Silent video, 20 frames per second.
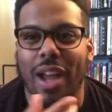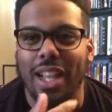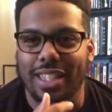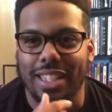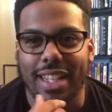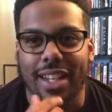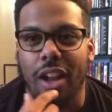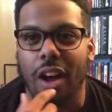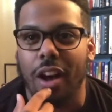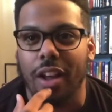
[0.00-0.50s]
I
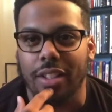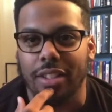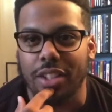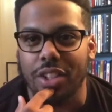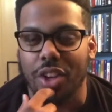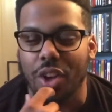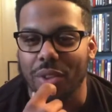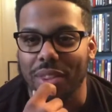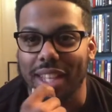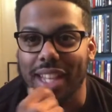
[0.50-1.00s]
did on, you
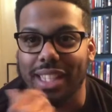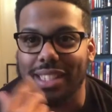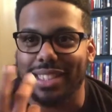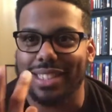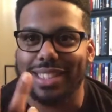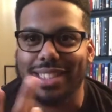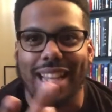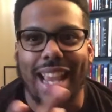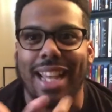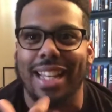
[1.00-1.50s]
know, the
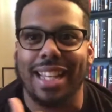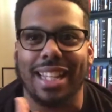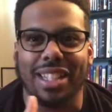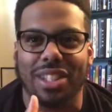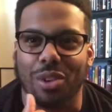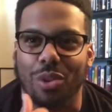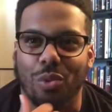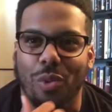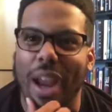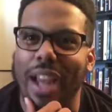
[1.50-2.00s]
extended
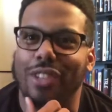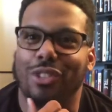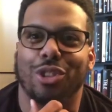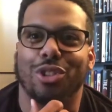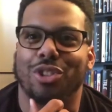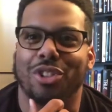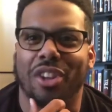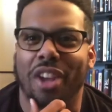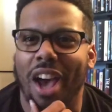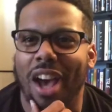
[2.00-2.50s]

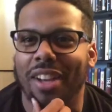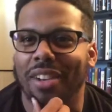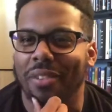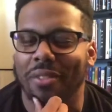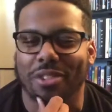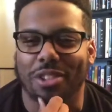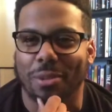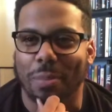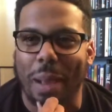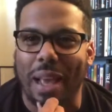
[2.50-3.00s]
director's cut
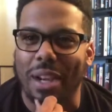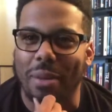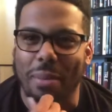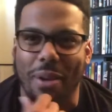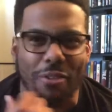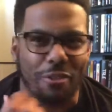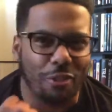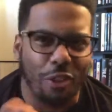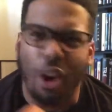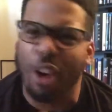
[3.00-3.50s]
of
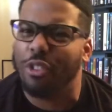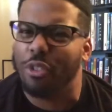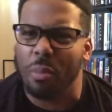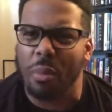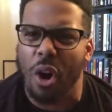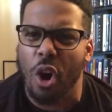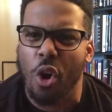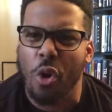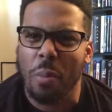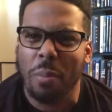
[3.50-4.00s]
Spider-Man Far From
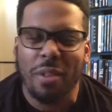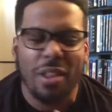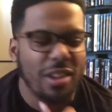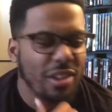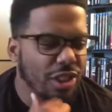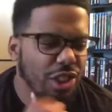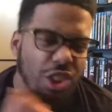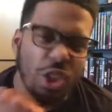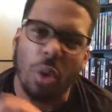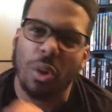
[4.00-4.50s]
Home?
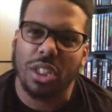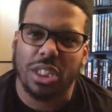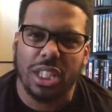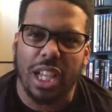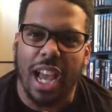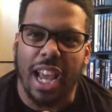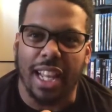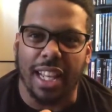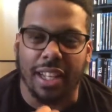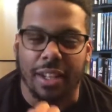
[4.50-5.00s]
So
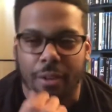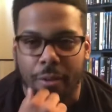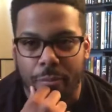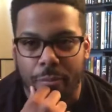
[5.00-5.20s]
excited.